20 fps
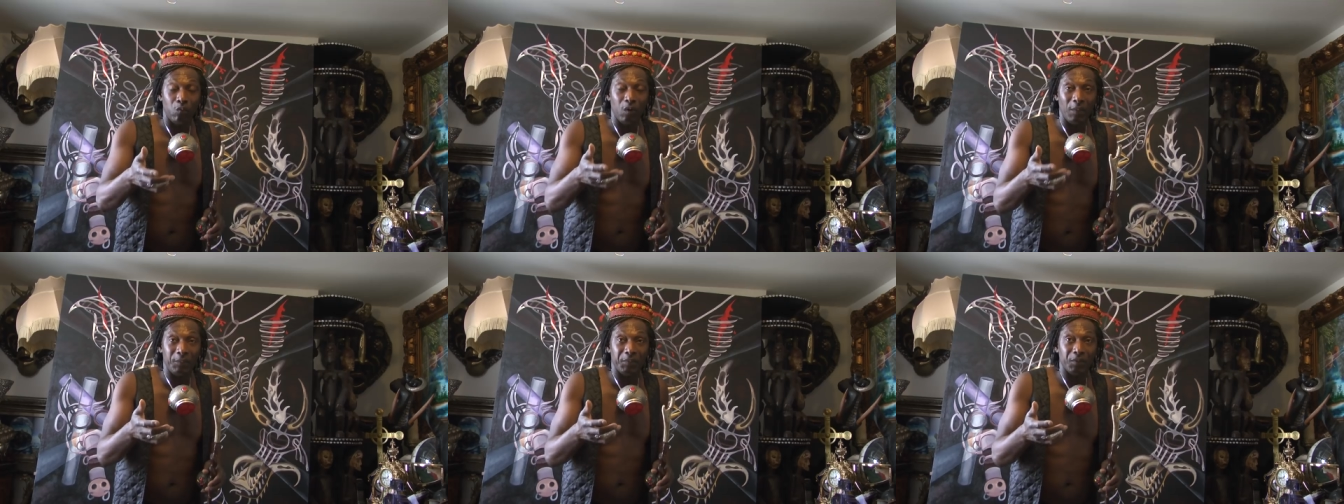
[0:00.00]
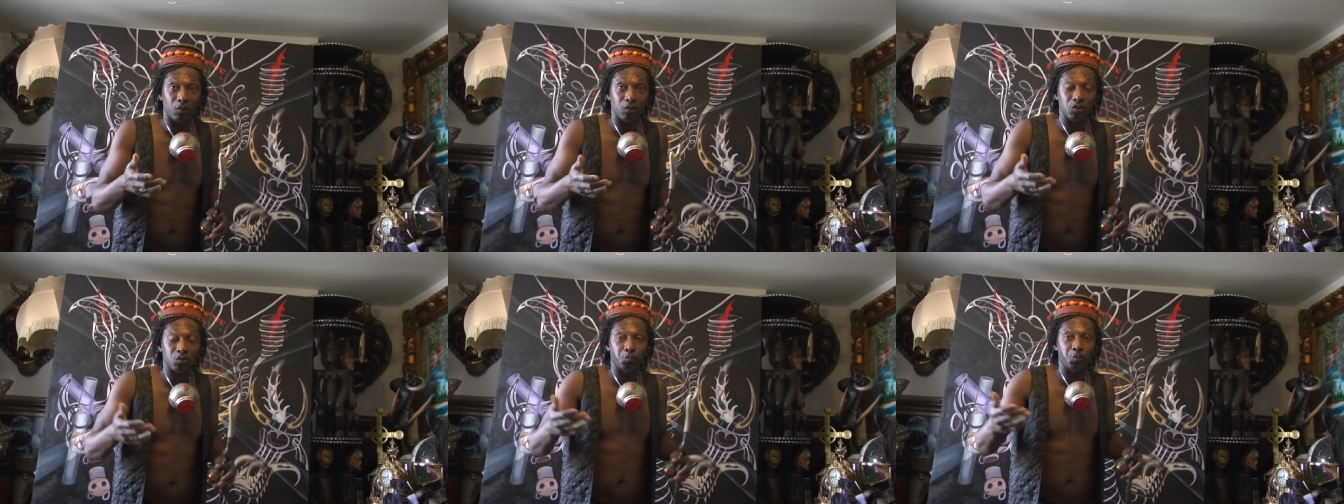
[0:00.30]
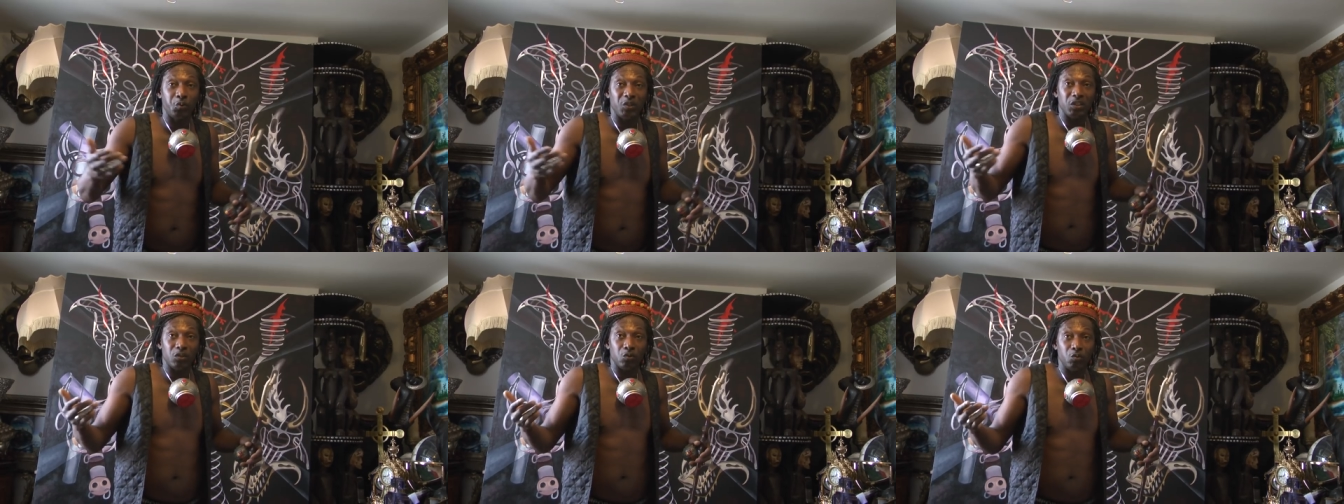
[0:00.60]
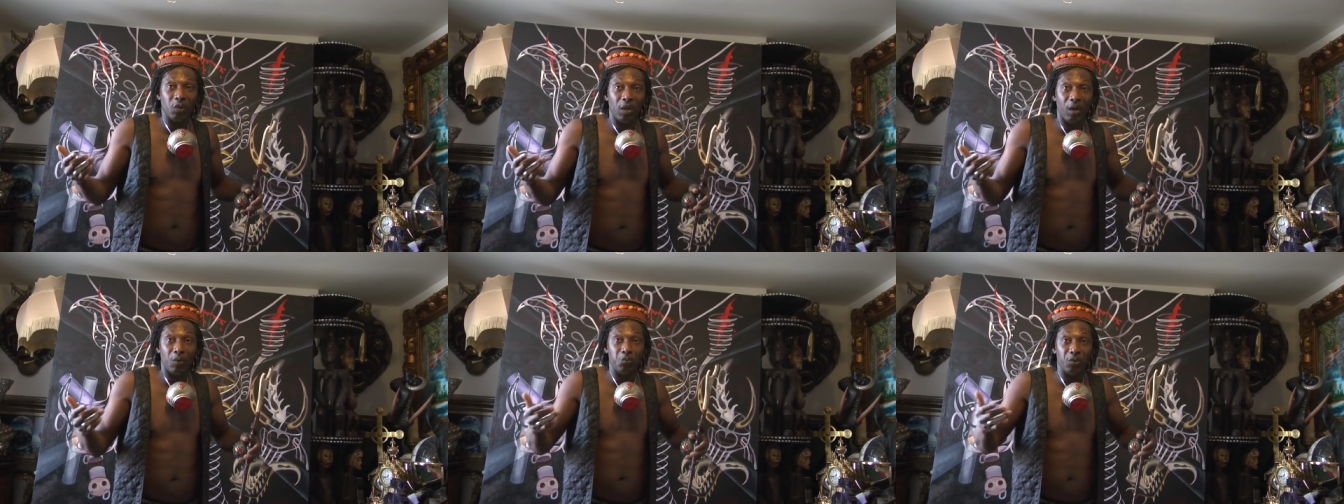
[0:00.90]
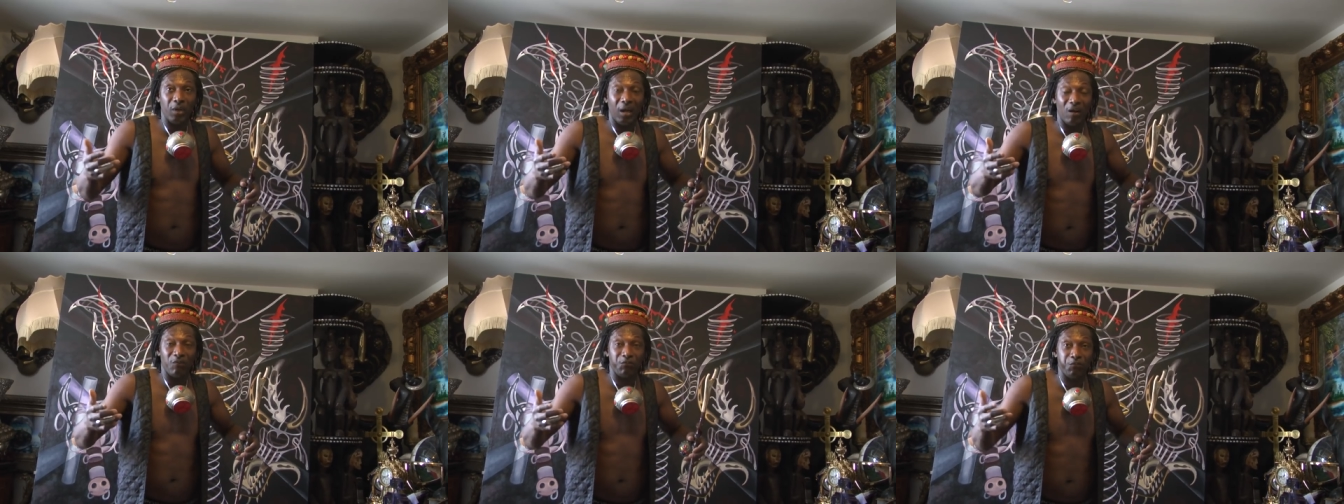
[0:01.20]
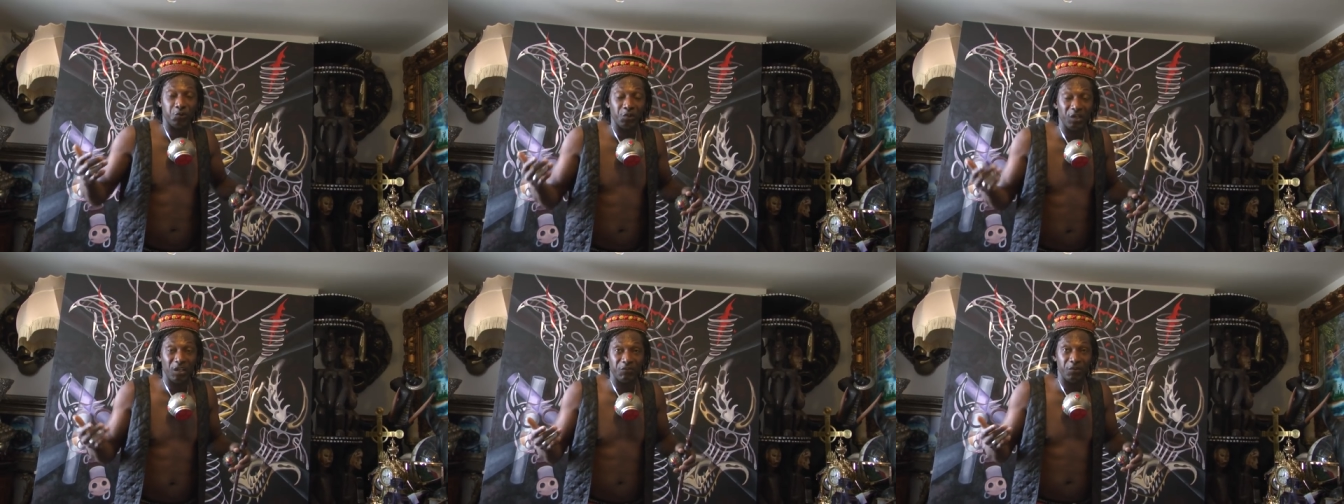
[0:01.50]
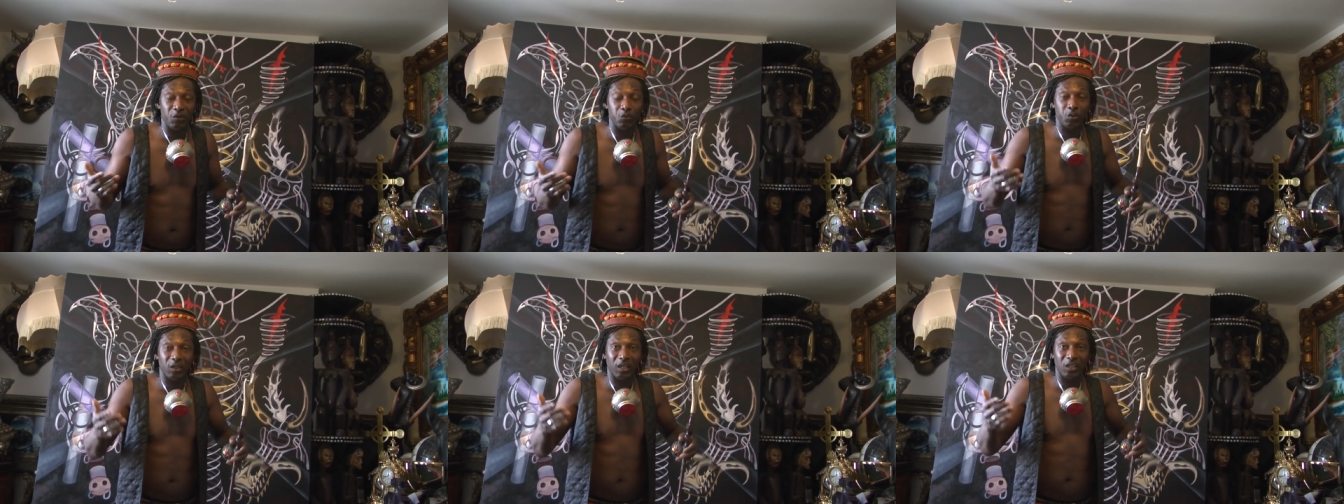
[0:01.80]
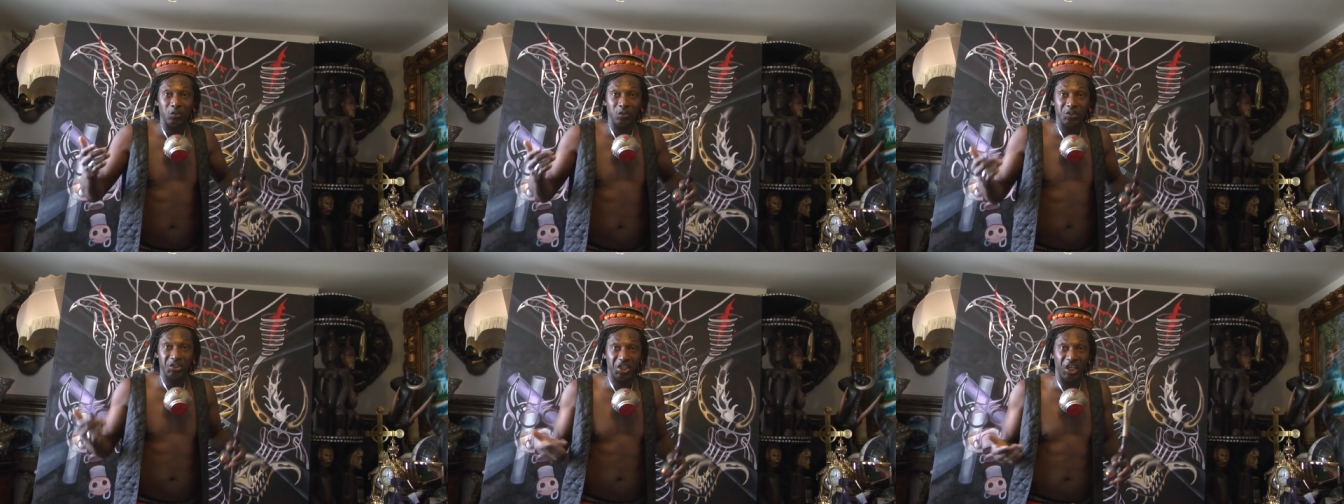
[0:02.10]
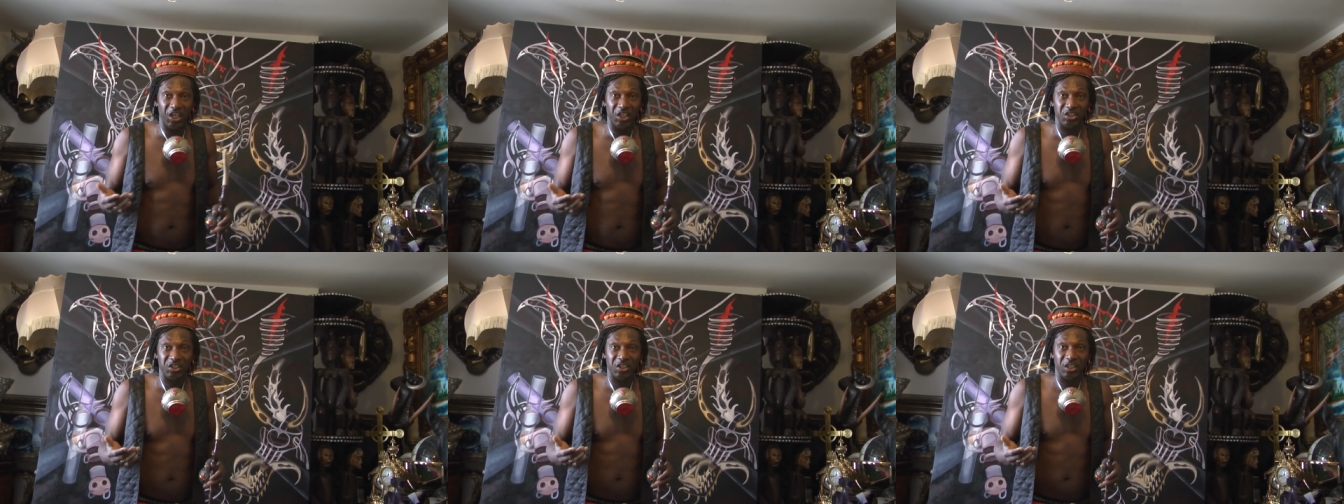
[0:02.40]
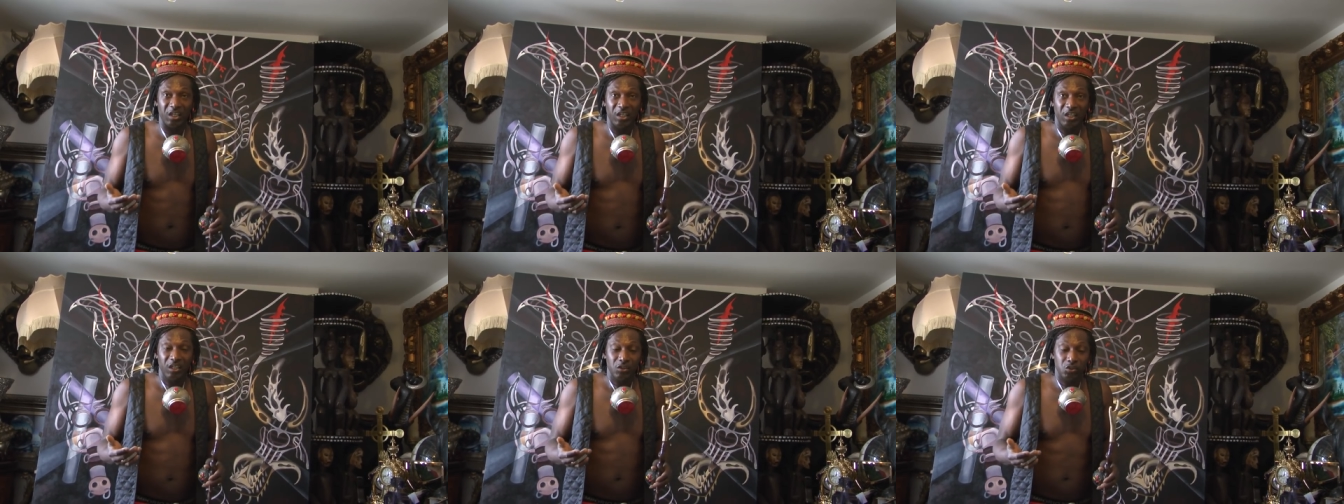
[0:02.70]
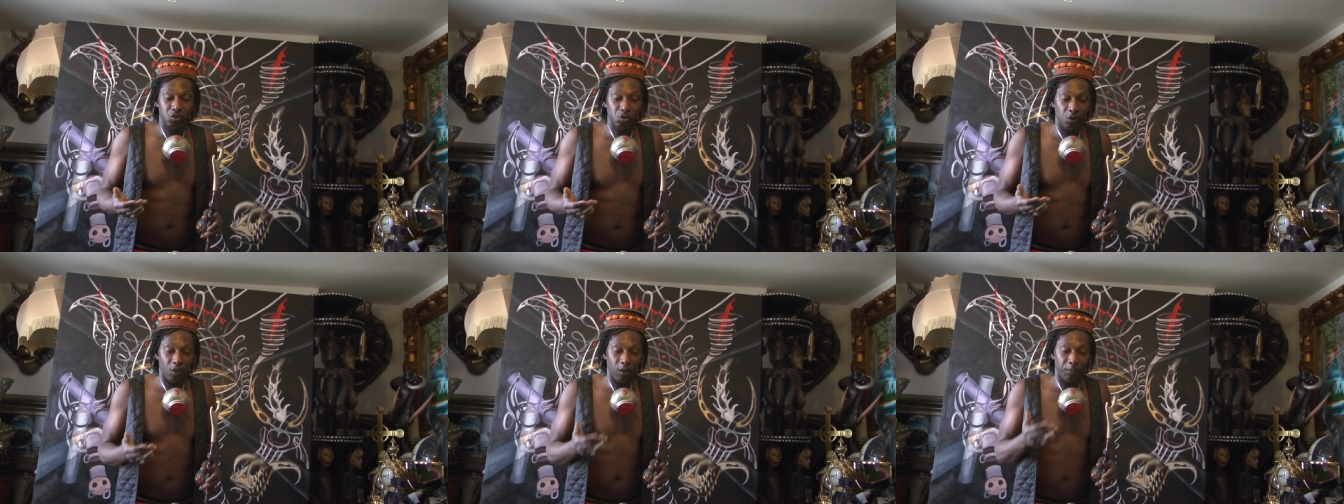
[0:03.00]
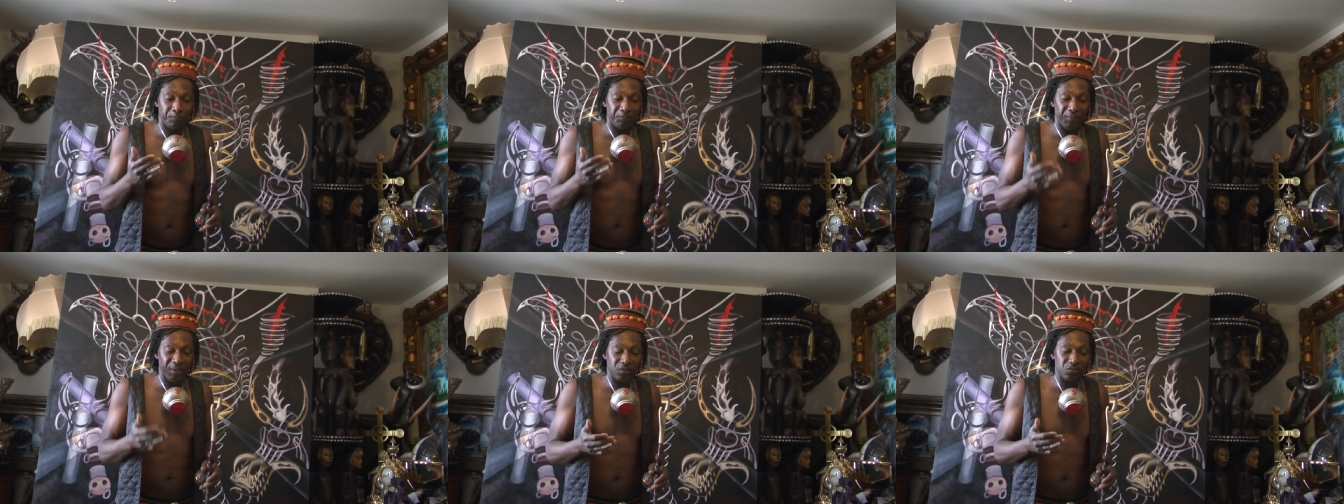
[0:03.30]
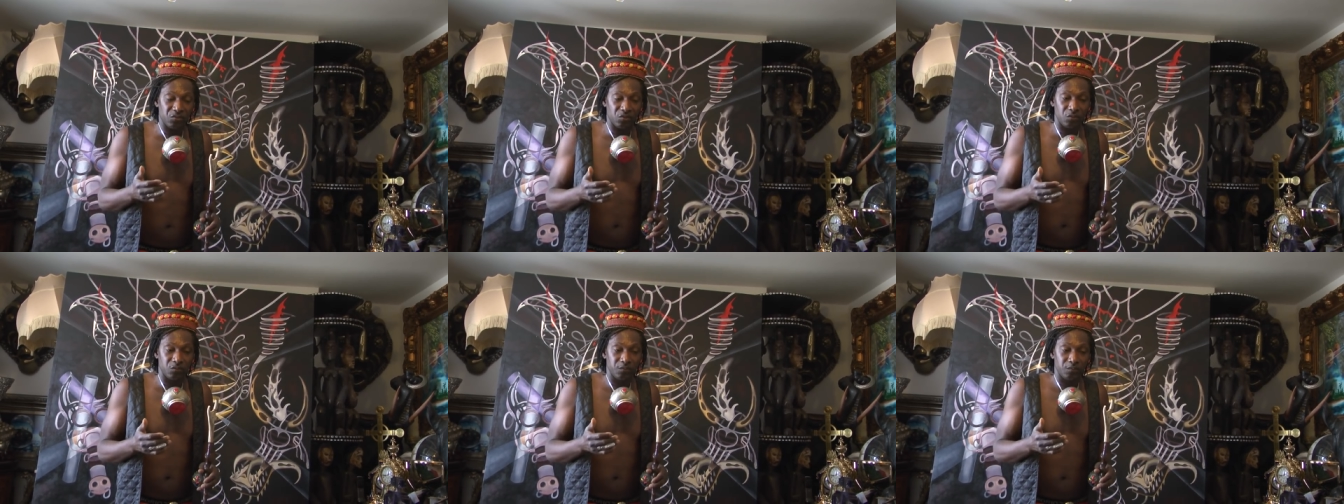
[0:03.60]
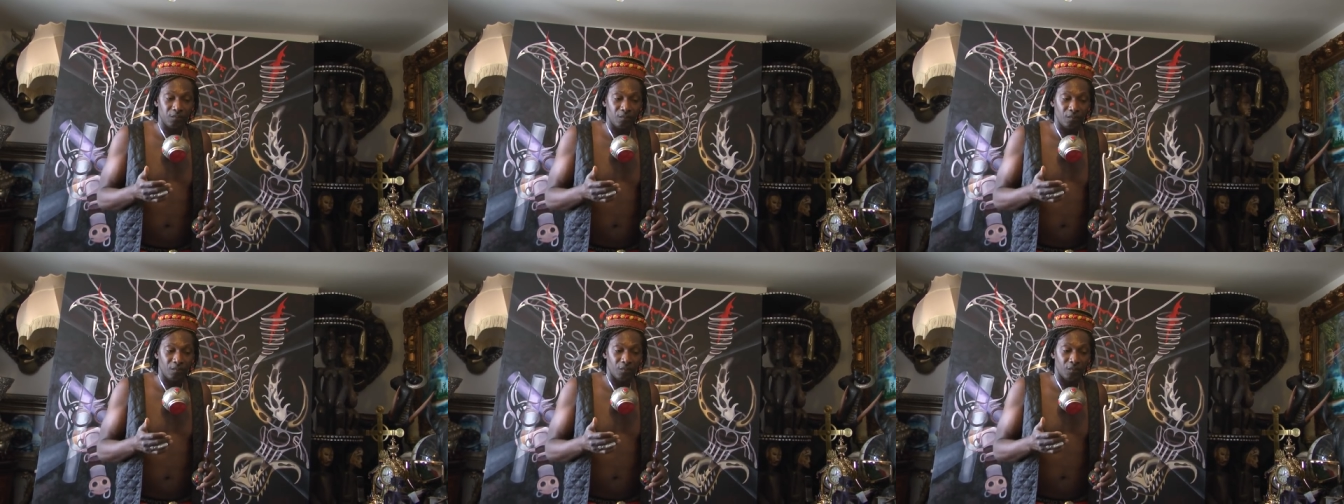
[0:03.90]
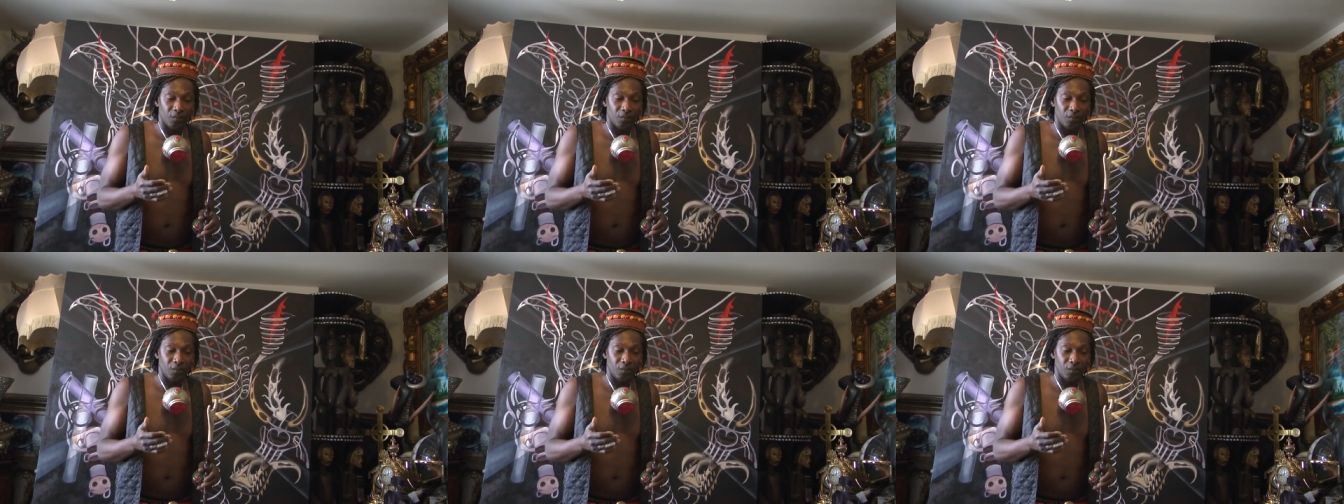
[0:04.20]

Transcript: Why? Because we we are forever. You cannot change. So a person